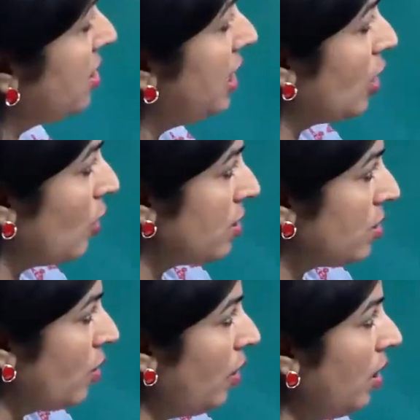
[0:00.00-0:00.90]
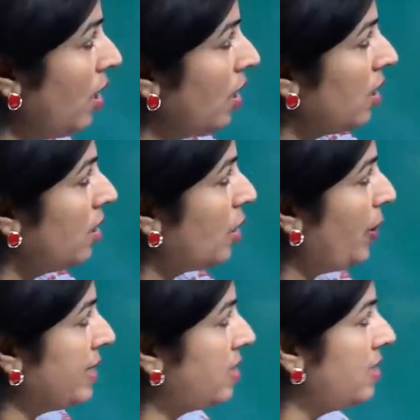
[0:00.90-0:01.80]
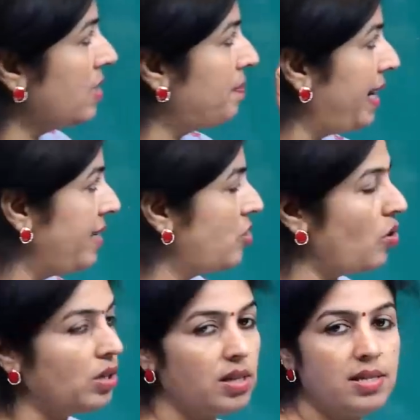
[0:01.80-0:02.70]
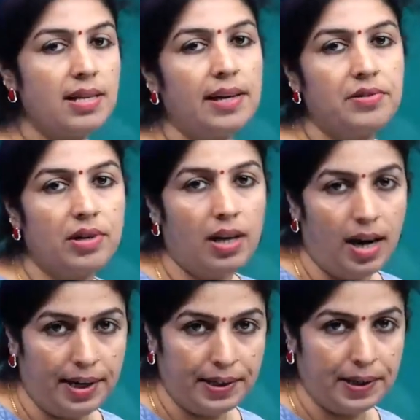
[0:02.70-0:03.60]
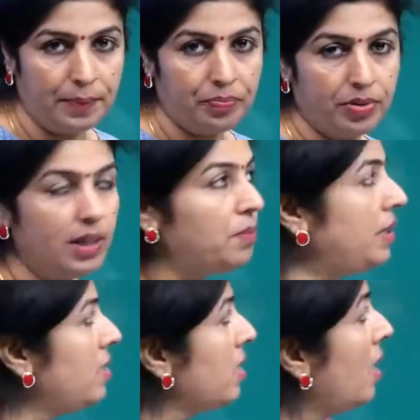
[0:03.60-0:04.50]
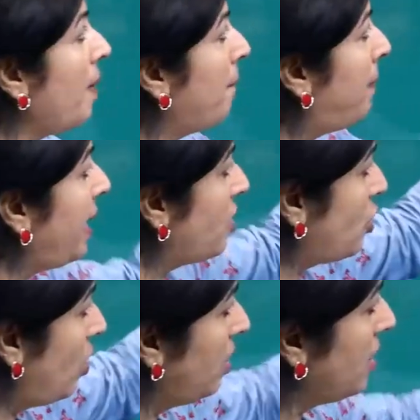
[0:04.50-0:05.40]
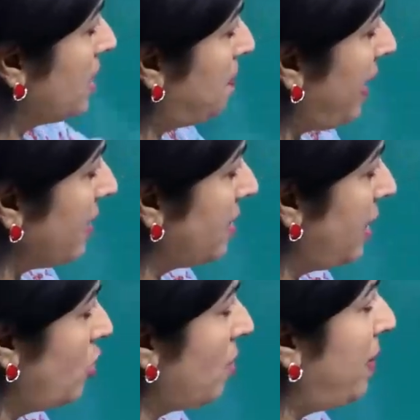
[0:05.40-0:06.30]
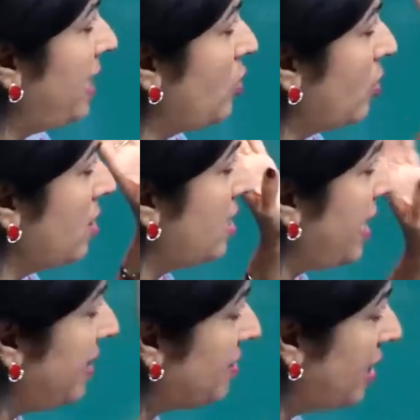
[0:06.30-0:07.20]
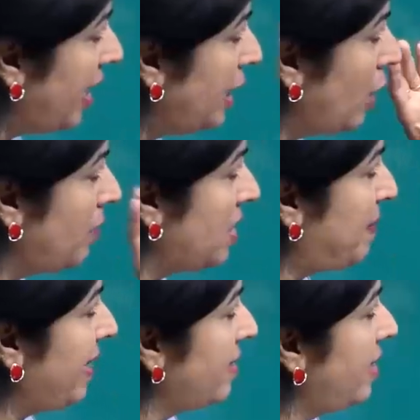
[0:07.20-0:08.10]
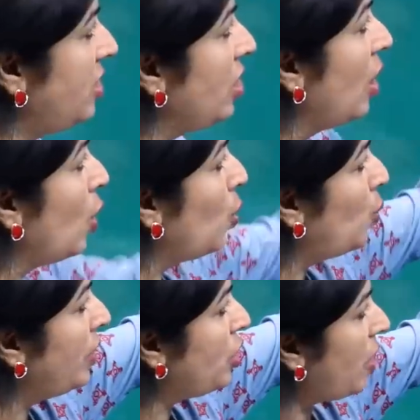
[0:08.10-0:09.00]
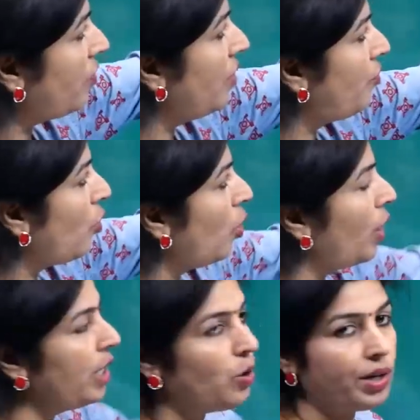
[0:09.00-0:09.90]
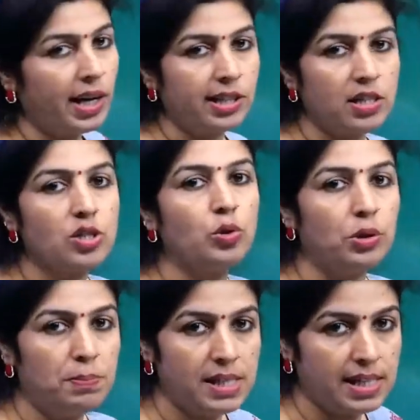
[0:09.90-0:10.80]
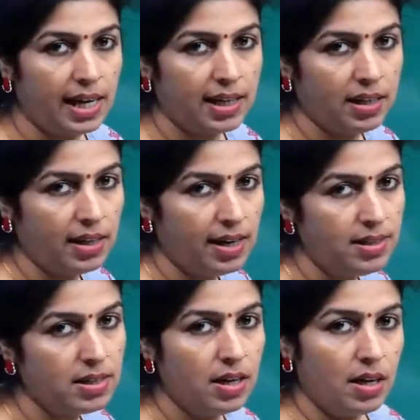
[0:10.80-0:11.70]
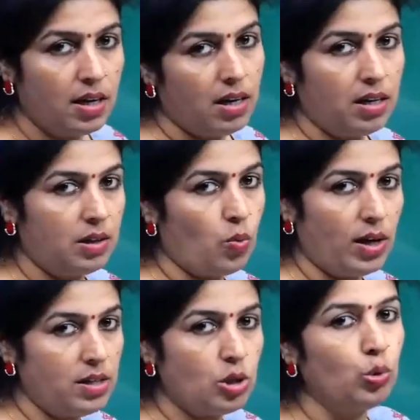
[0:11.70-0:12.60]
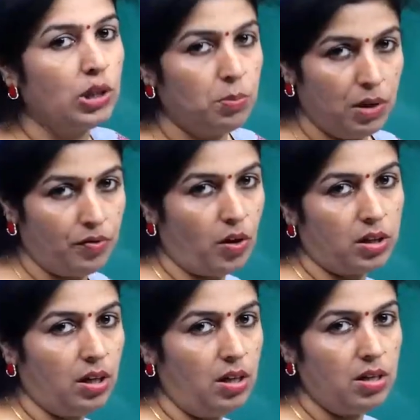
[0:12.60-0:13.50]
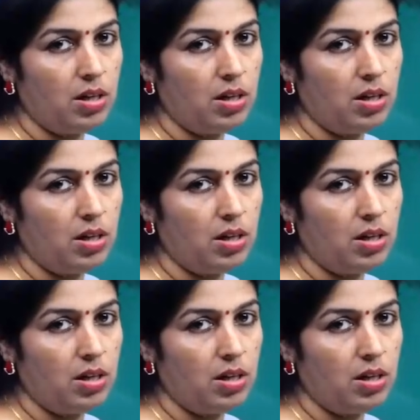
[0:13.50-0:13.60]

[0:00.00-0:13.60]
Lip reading: Here also the question is based on the central idea. That means based on this passage or based on the central idea of this passage, which of the following quotations could be taken as the one suitable for the